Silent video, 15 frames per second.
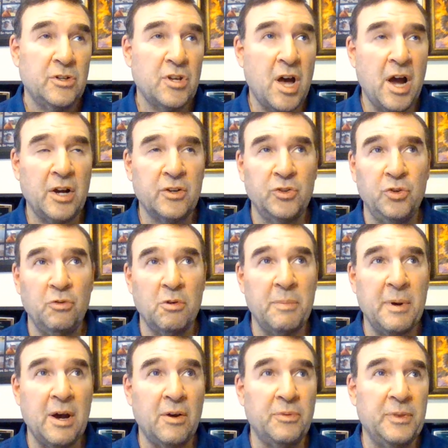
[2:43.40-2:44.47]
Talk to them
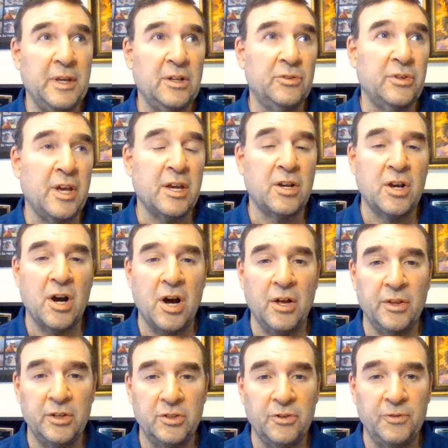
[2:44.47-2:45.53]
about things like
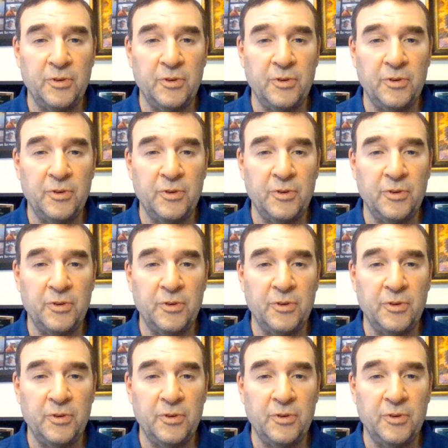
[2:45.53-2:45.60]
college.